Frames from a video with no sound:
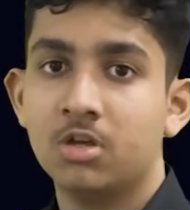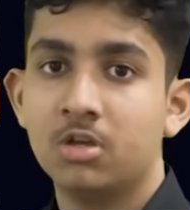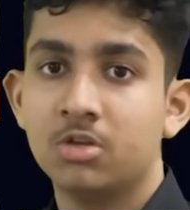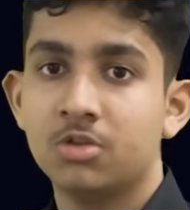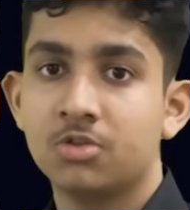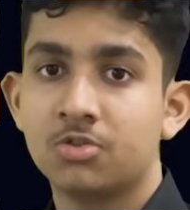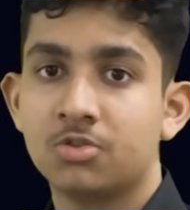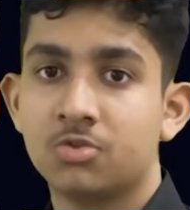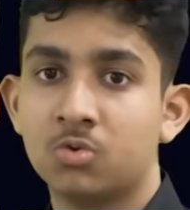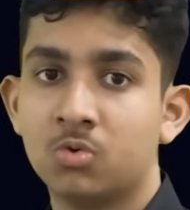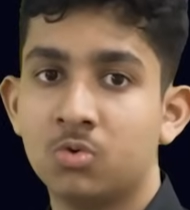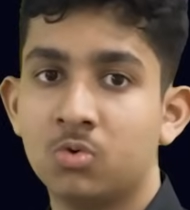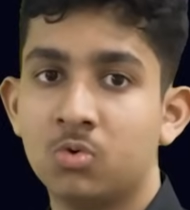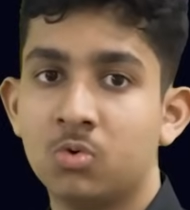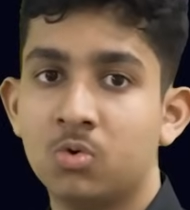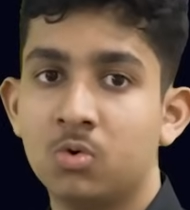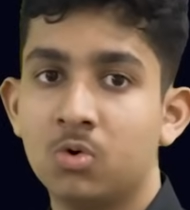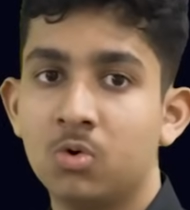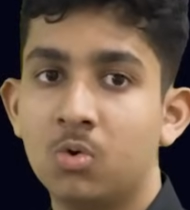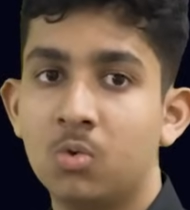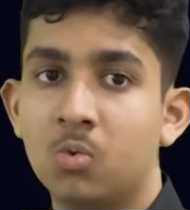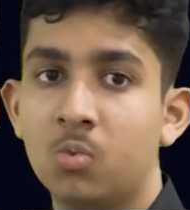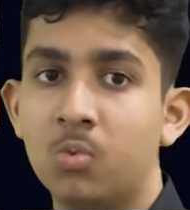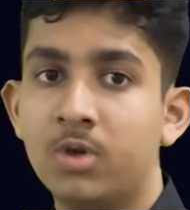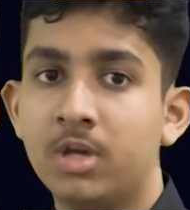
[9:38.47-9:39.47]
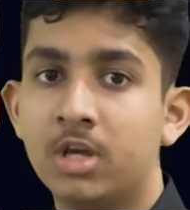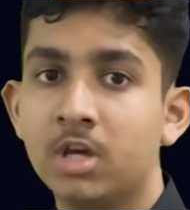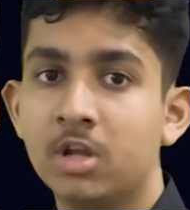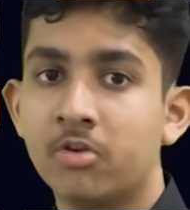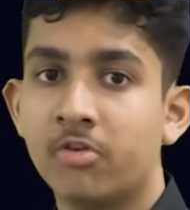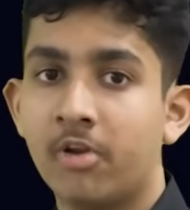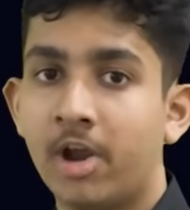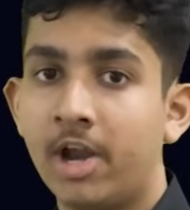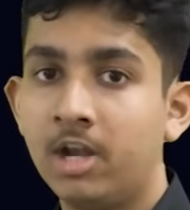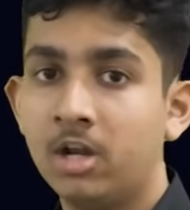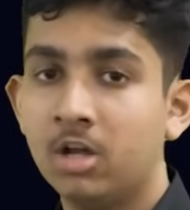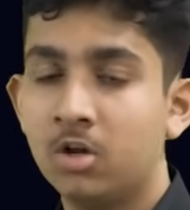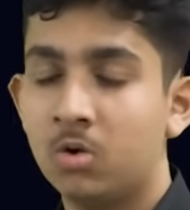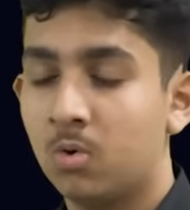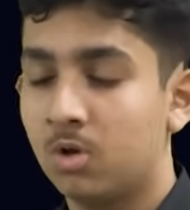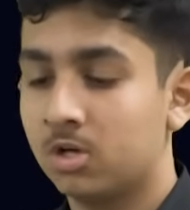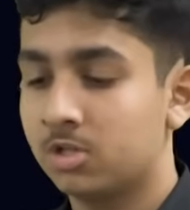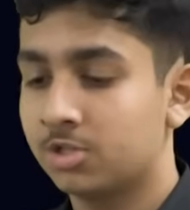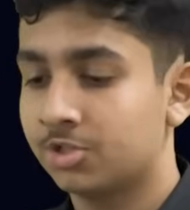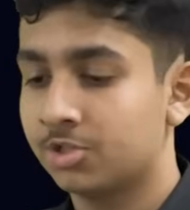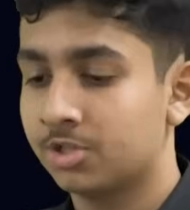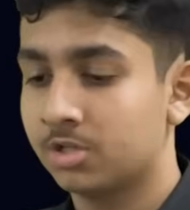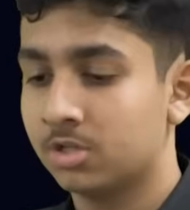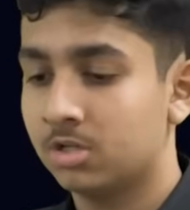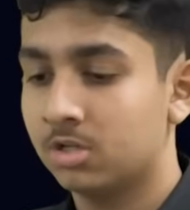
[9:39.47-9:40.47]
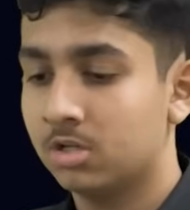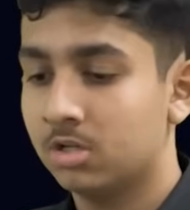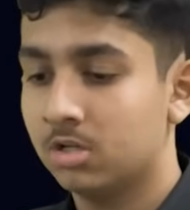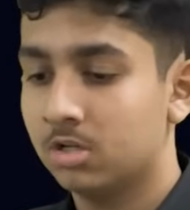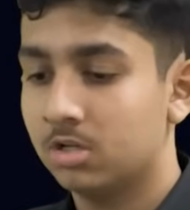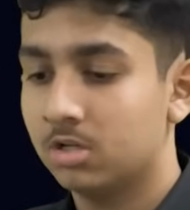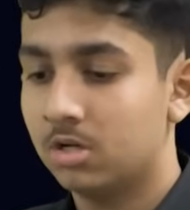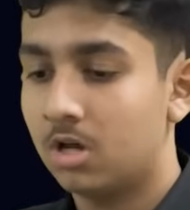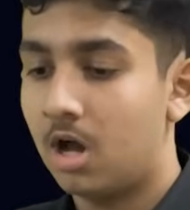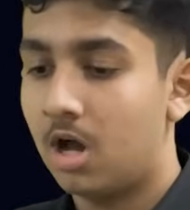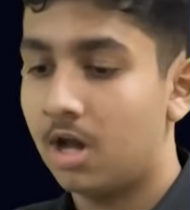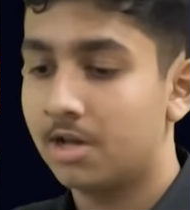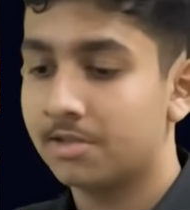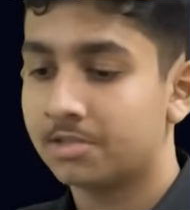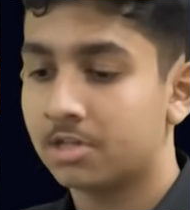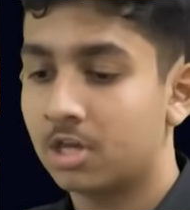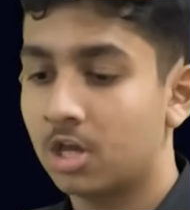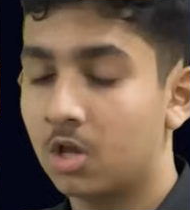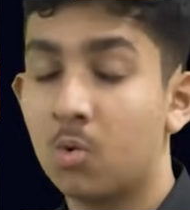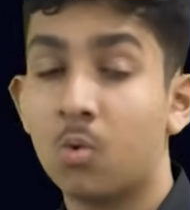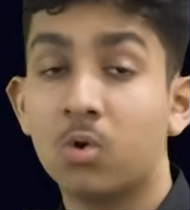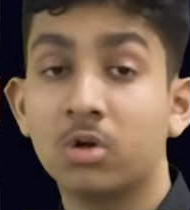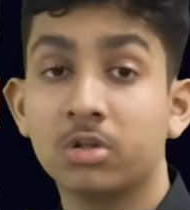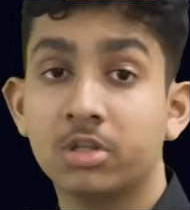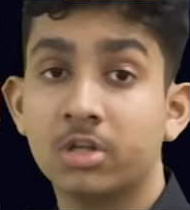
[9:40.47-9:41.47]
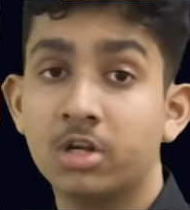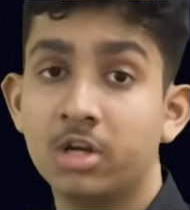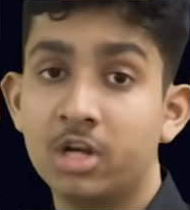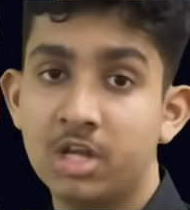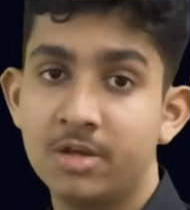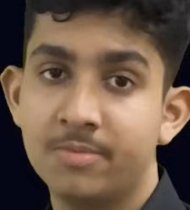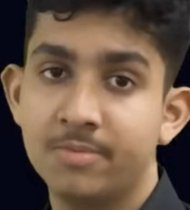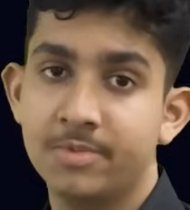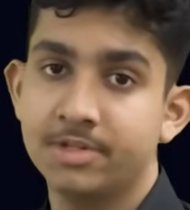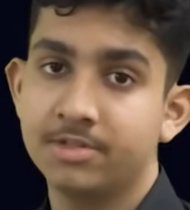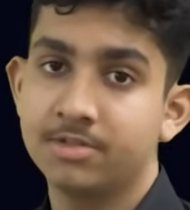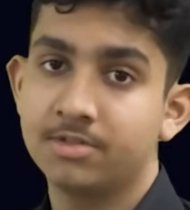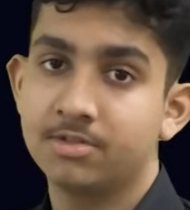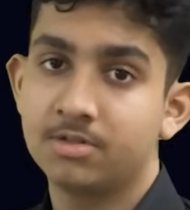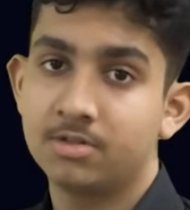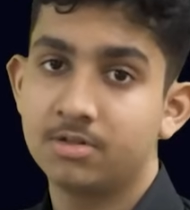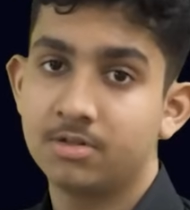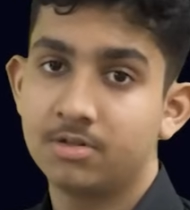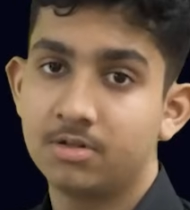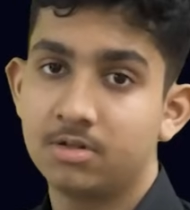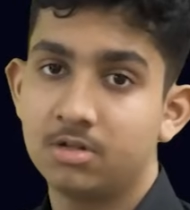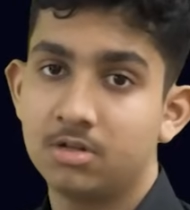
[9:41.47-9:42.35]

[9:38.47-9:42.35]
So we can write a question asking what their name is.